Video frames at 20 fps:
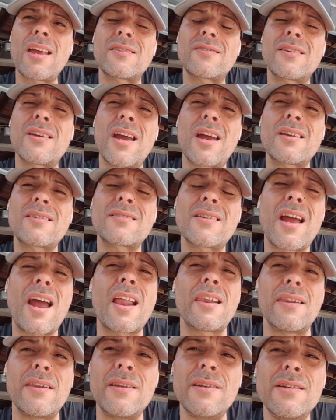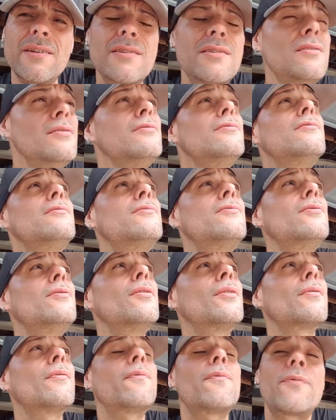as at
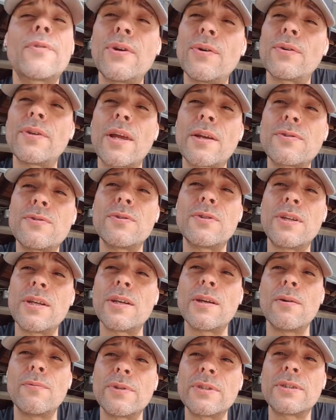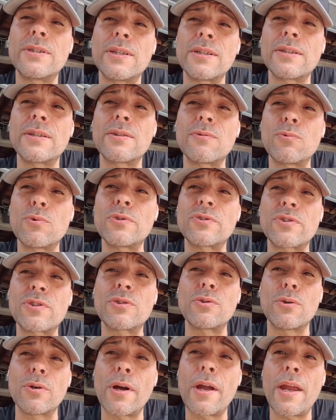least you're gonna feel like you did everything that
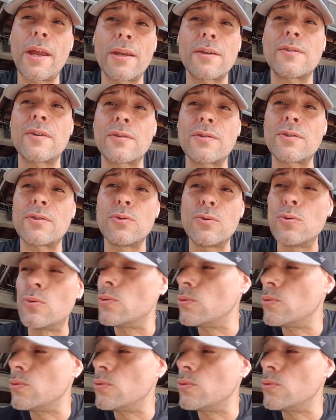was in your hands, and